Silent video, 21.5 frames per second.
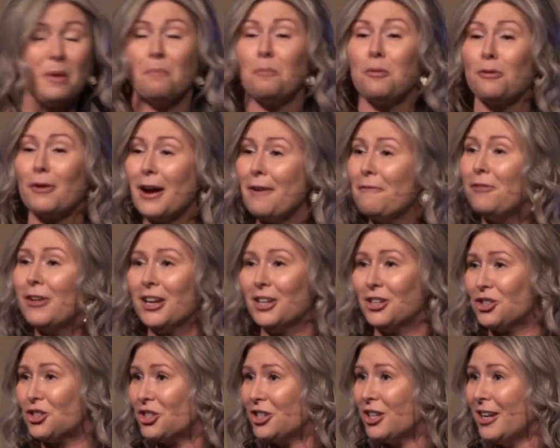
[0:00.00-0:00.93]
be
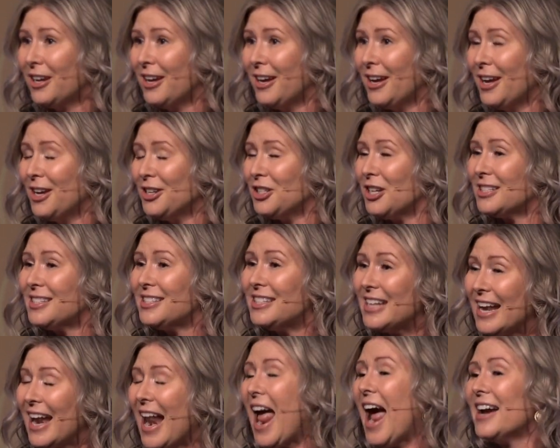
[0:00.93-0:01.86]
privileged to
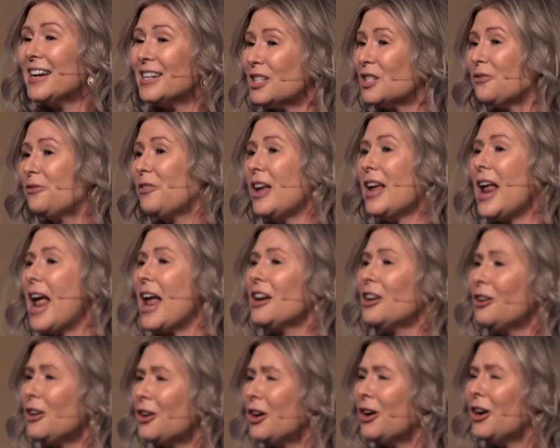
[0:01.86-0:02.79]
sit at his feet
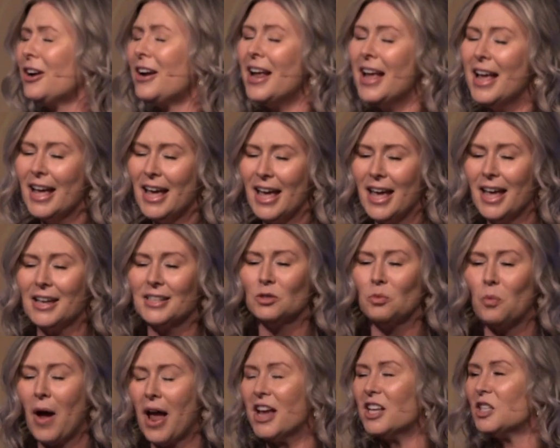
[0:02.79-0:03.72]
and learn
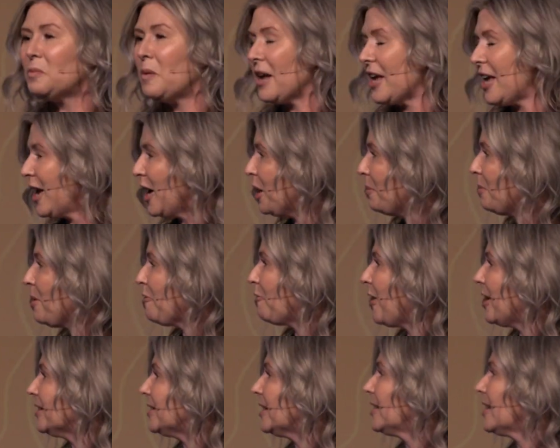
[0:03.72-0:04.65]
his ways. But hear me,
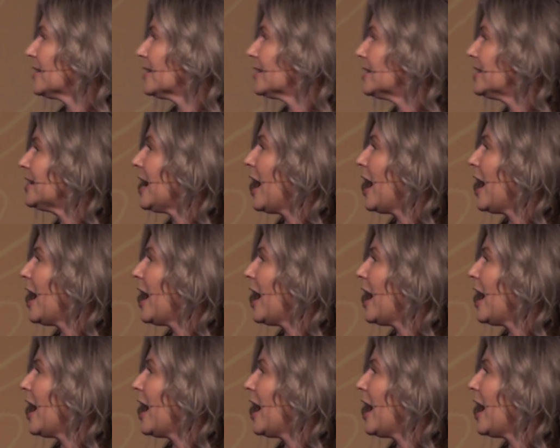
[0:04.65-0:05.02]
friends, it doesn't